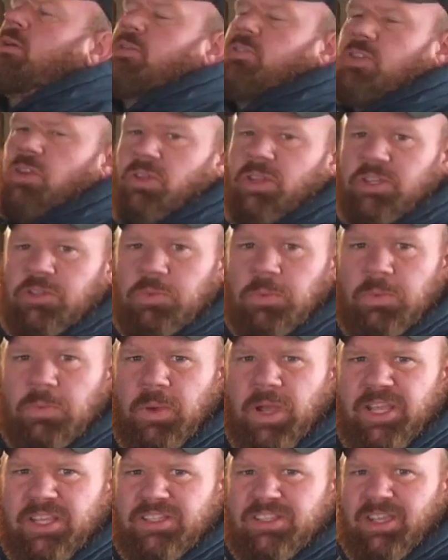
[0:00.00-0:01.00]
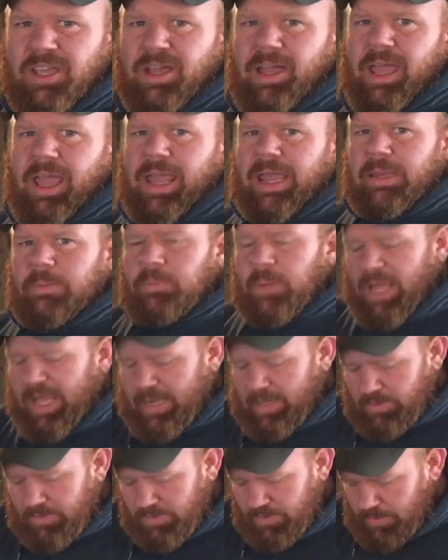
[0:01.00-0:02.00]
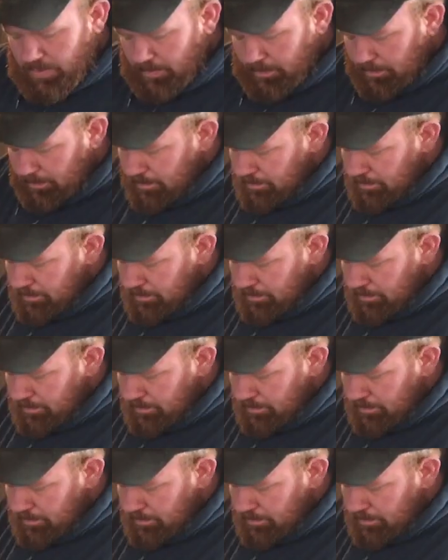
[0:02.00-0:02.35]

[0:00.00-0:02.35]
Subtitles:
So this one weighs 8 pounds.